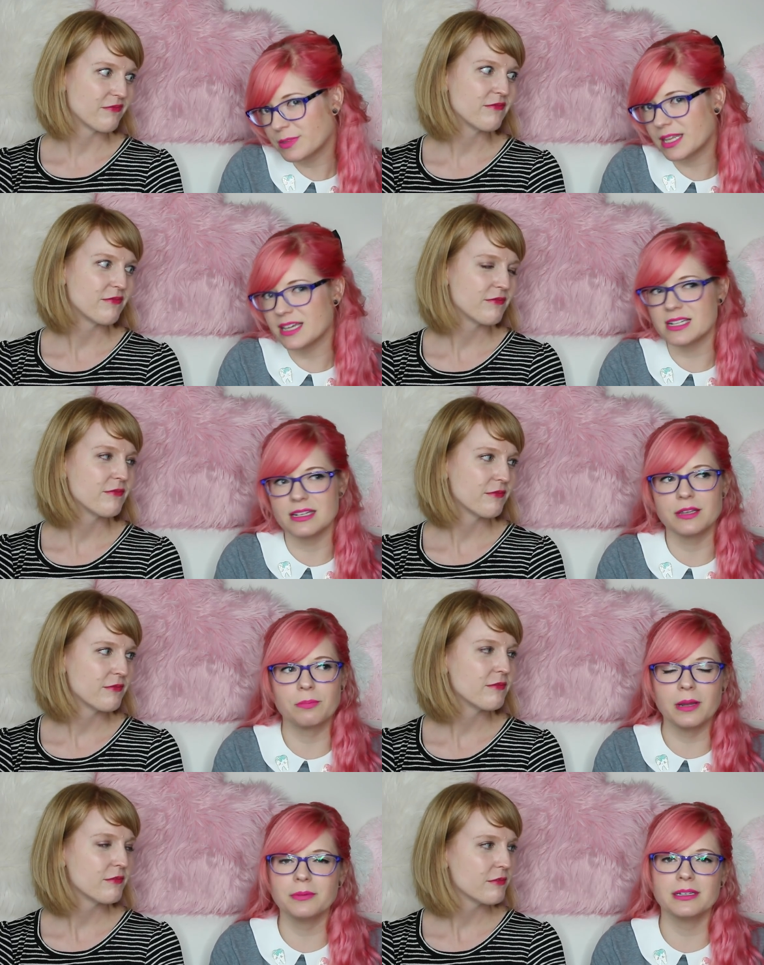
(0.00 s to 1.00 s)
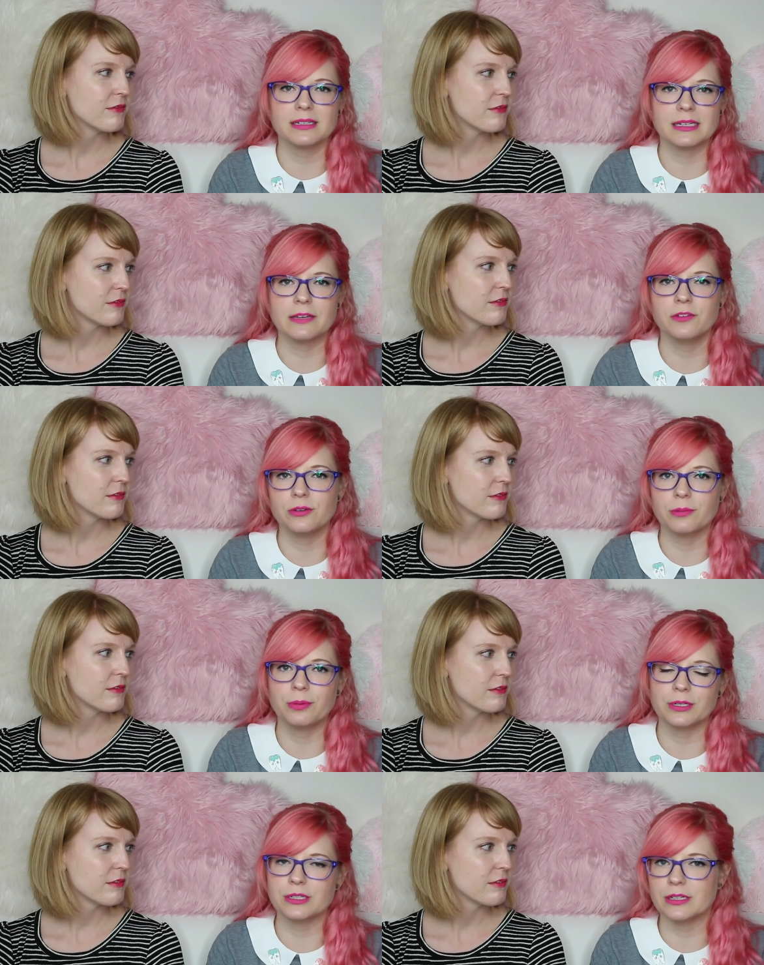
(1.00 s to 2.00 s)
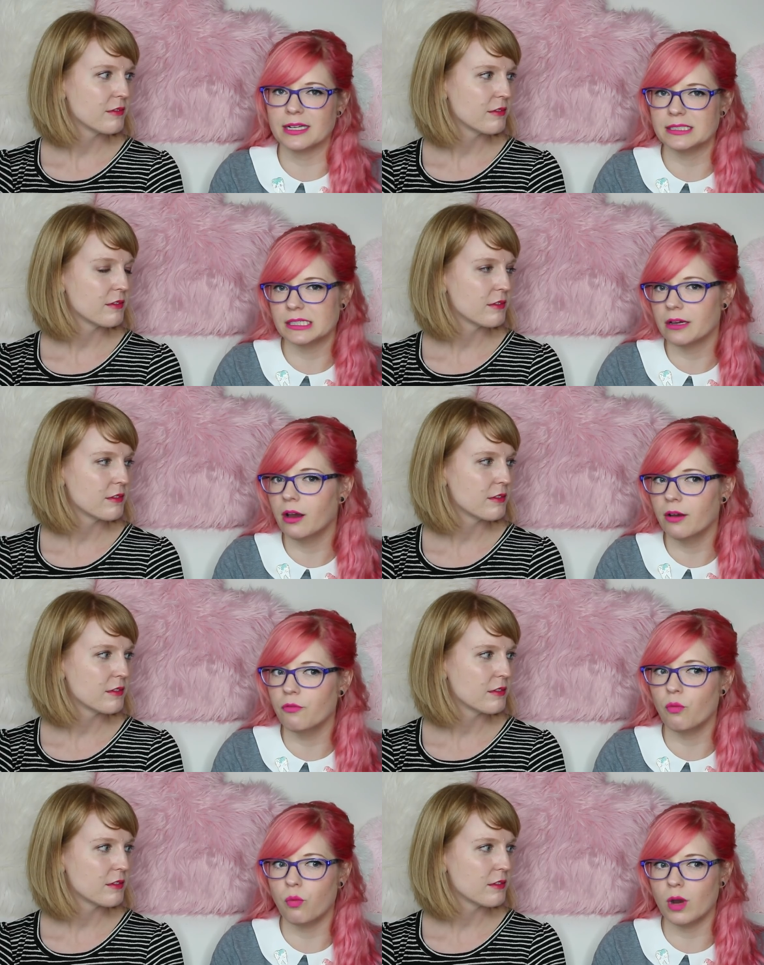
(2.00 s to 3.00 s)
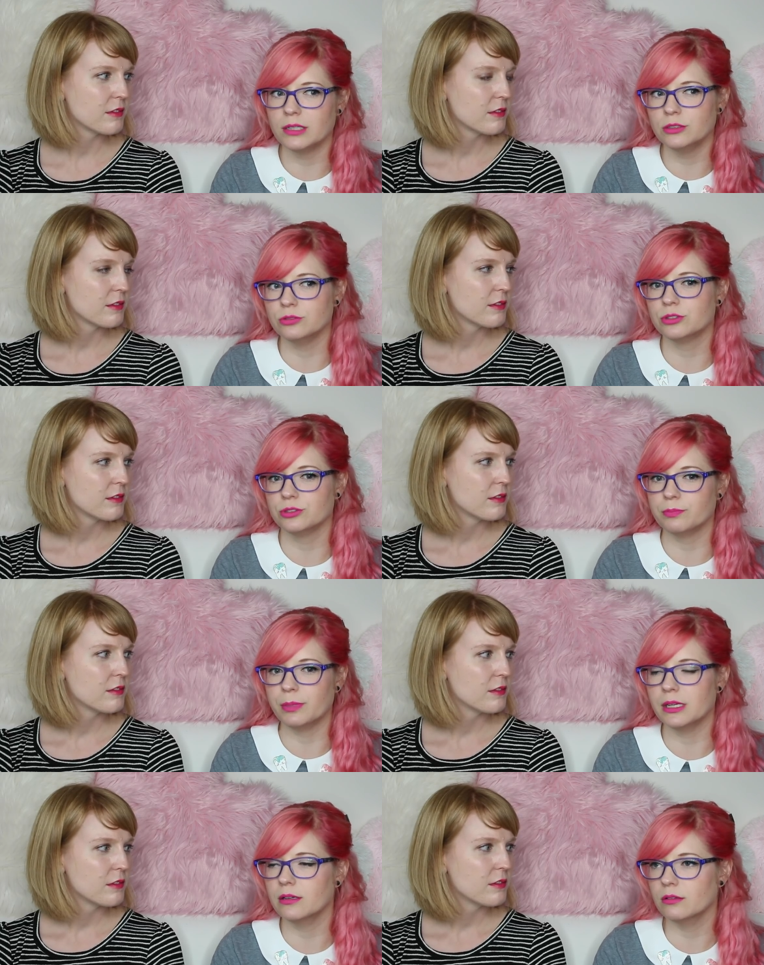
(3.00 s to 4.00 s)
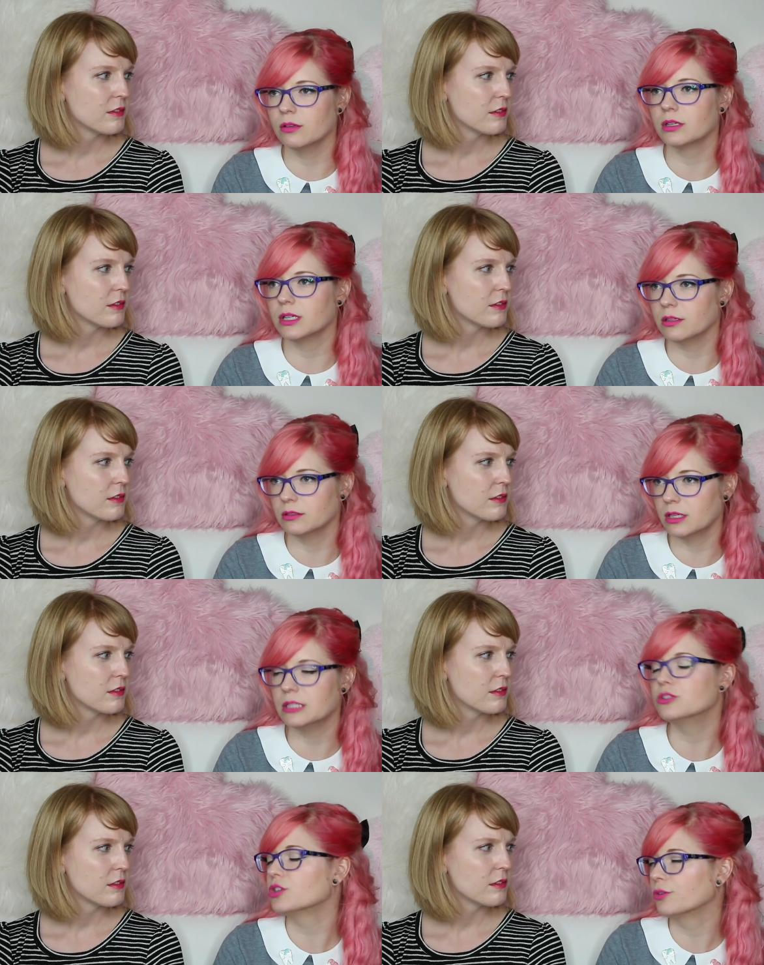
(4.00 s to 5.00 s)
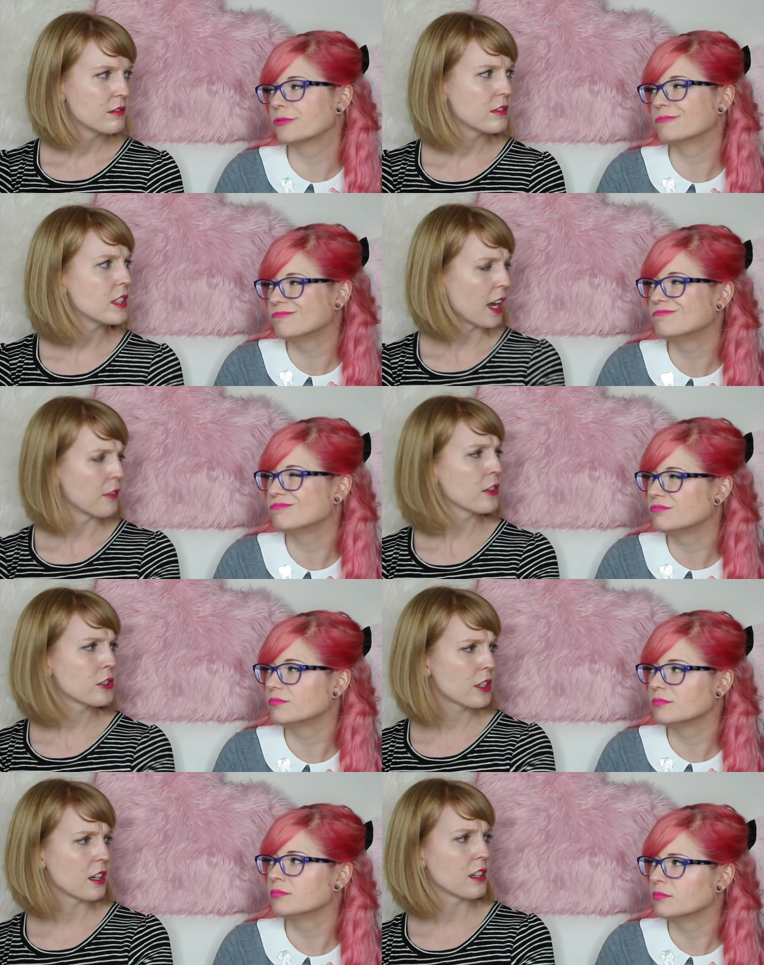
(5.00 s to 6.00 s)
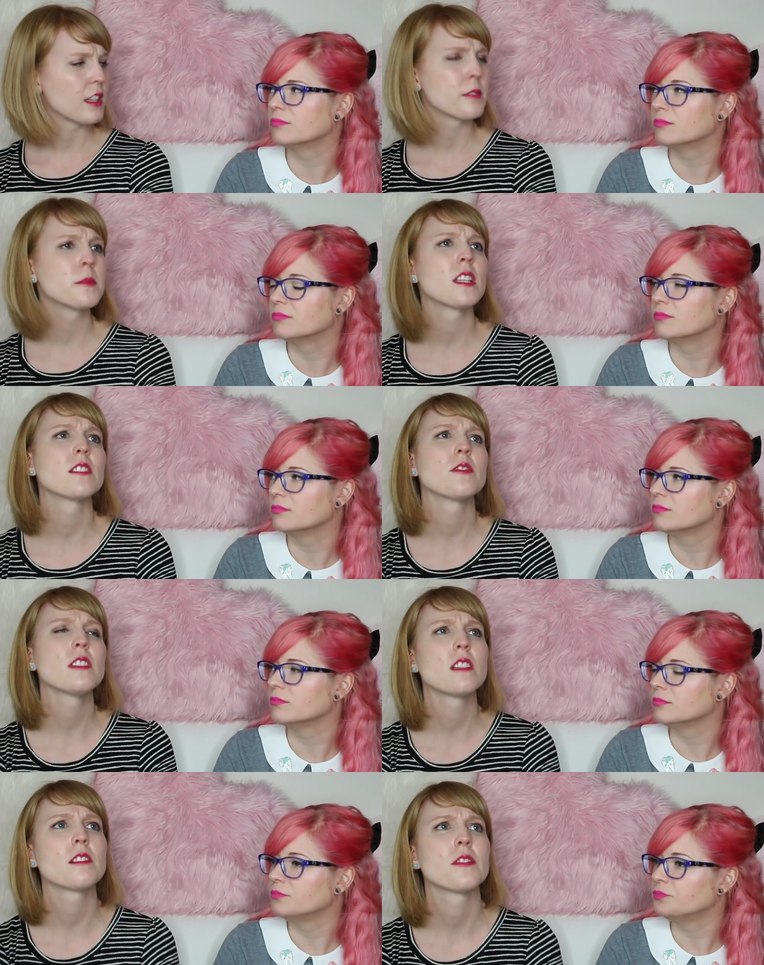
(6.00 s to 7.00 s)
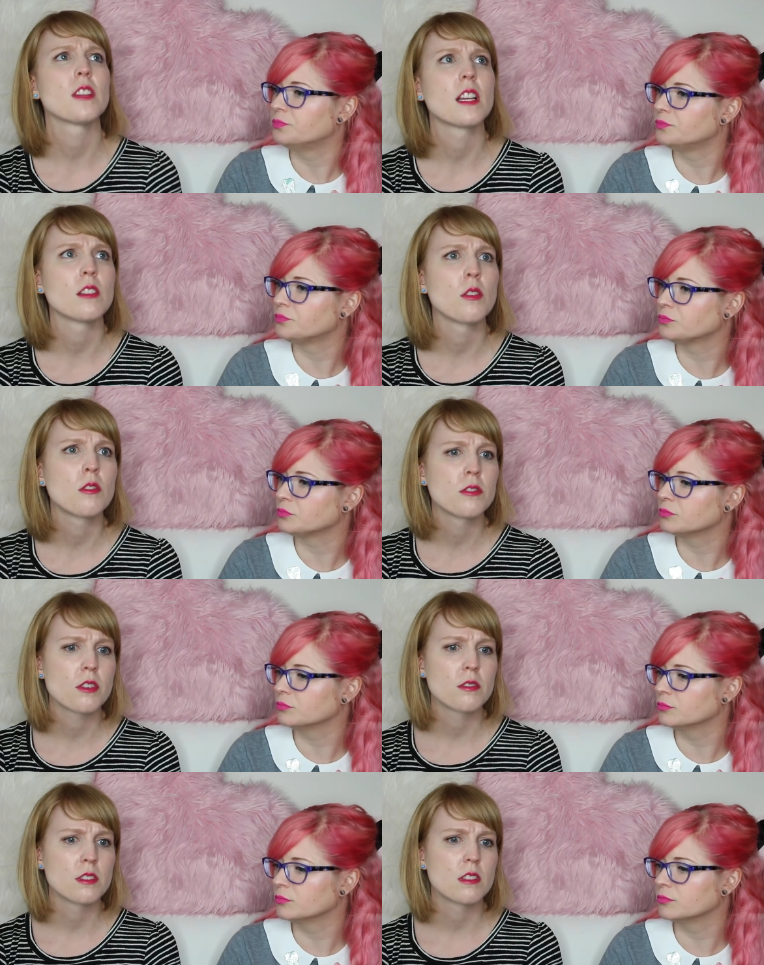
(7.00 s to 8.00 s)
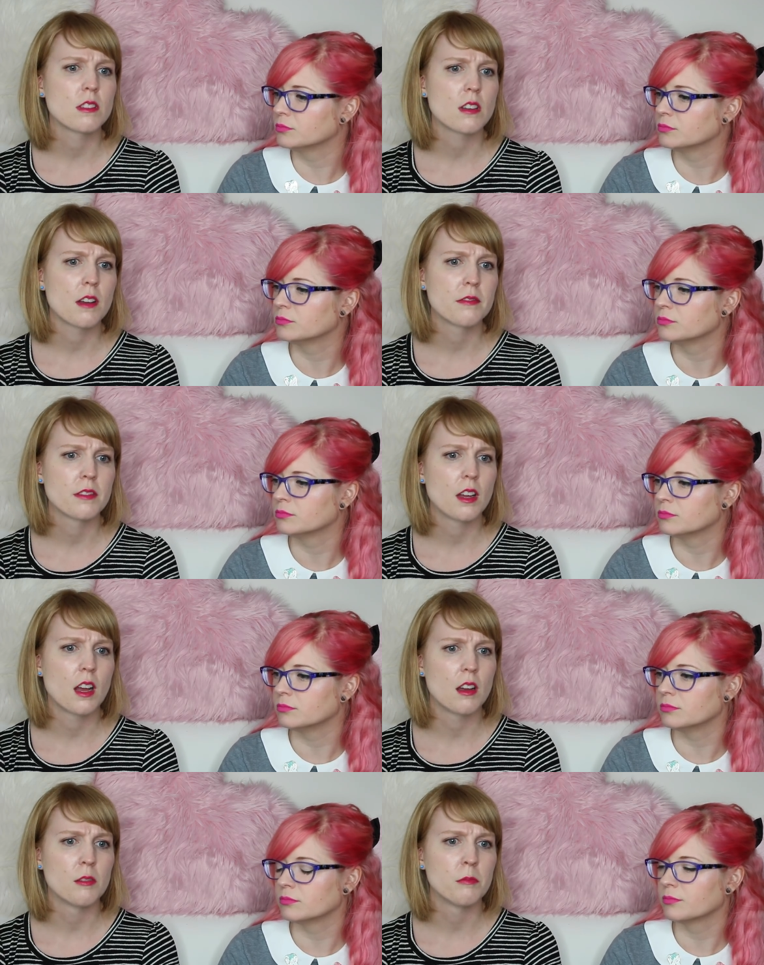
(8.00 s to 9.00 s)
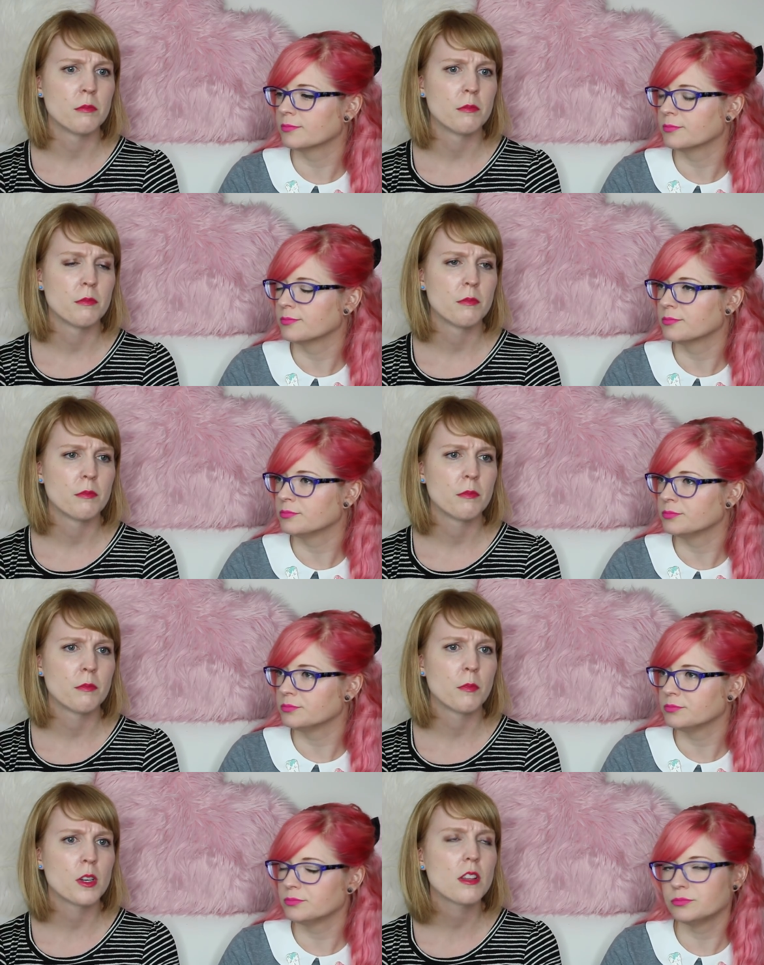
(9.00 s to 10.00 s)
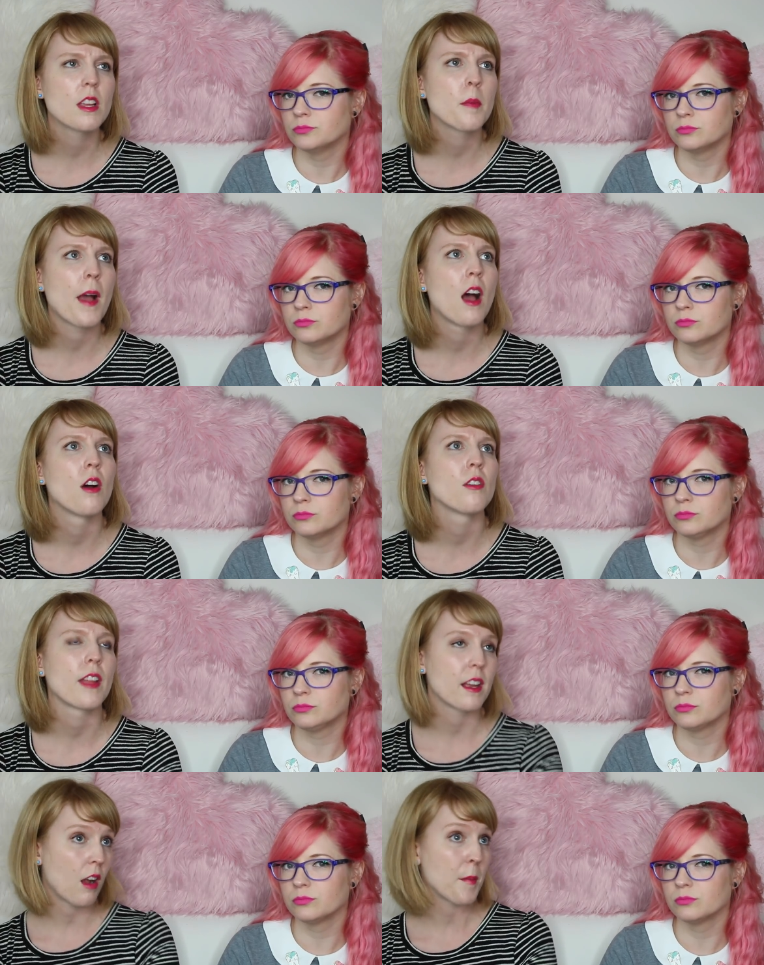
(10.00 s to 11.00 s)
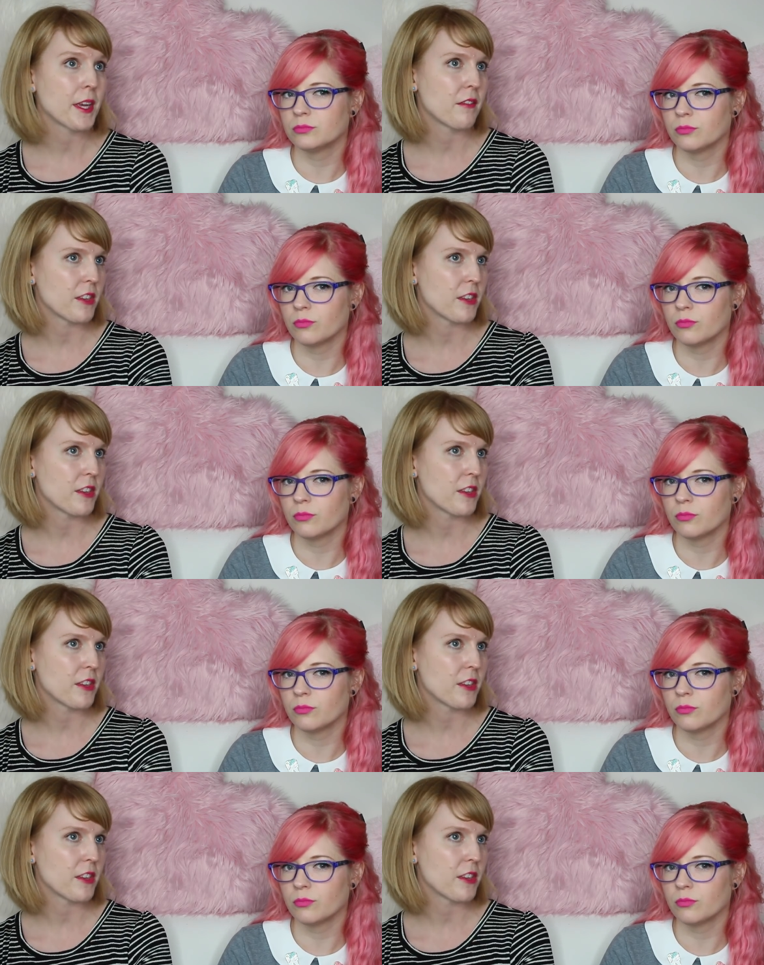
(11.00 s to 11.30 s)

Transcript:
Speaker 1: then they're probably going to give you a pretty good idea of what you should be looking into.
Speaker 2: Yeah, for sure. That's really good for like local shows and stuff. What do you think about like comic